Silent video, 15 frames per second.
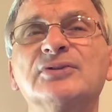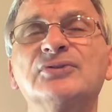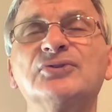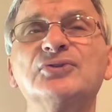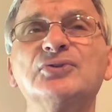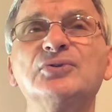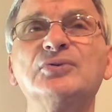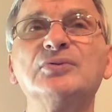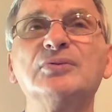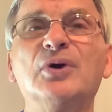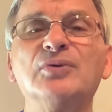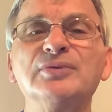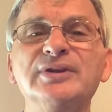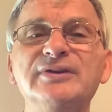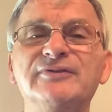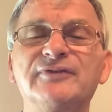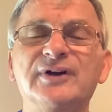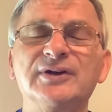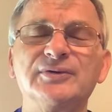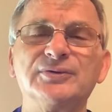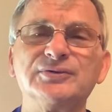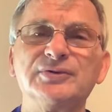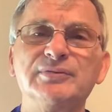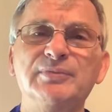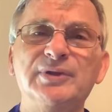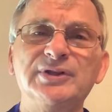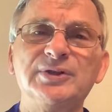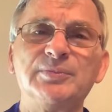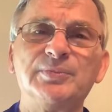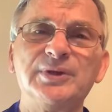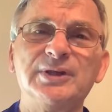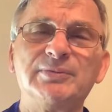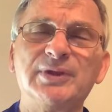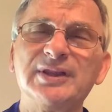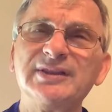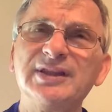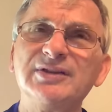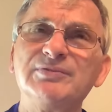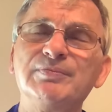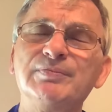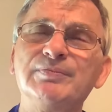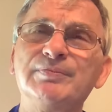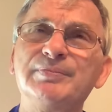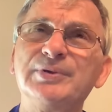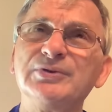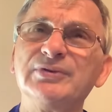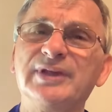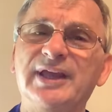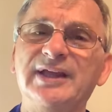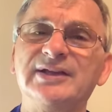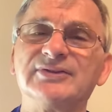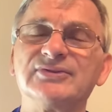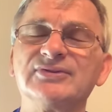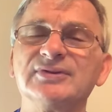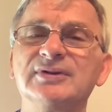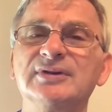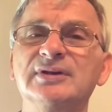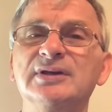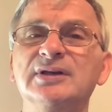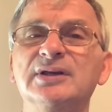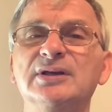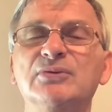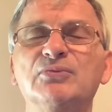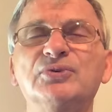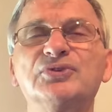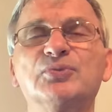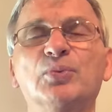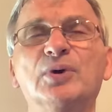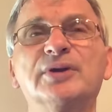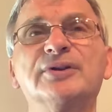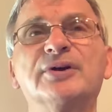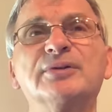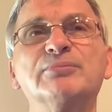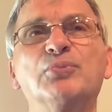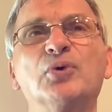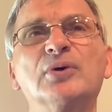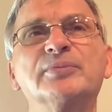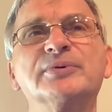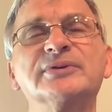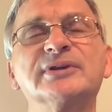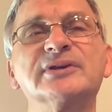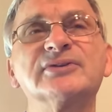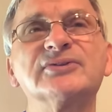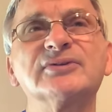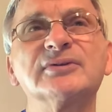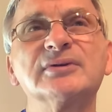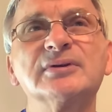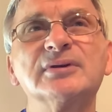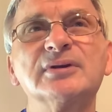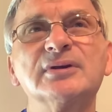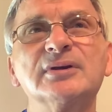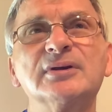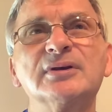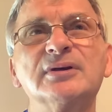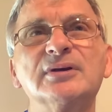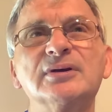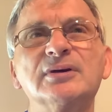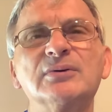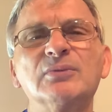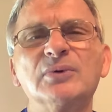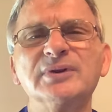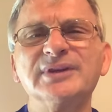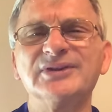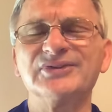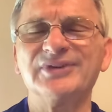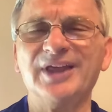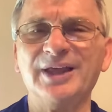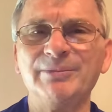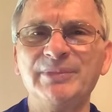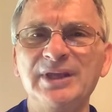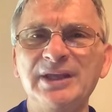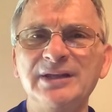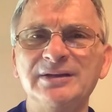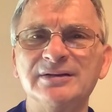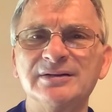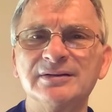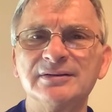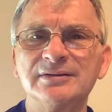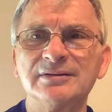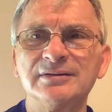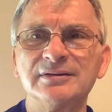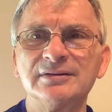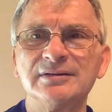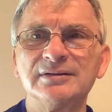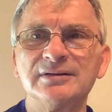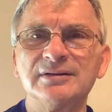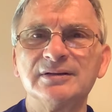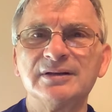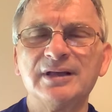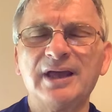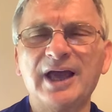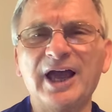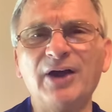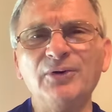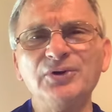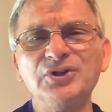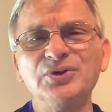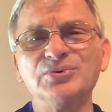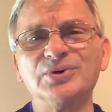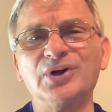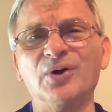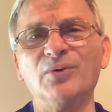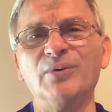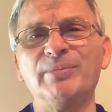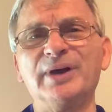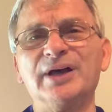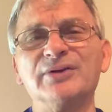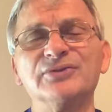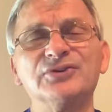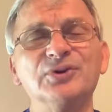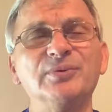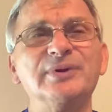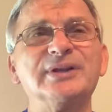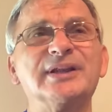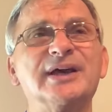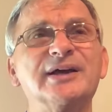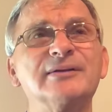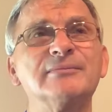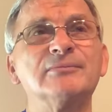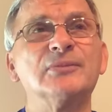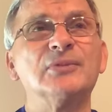to only 500 million people. I think Bill Gates was one on board with this. What does that mean? How do you go about doing that?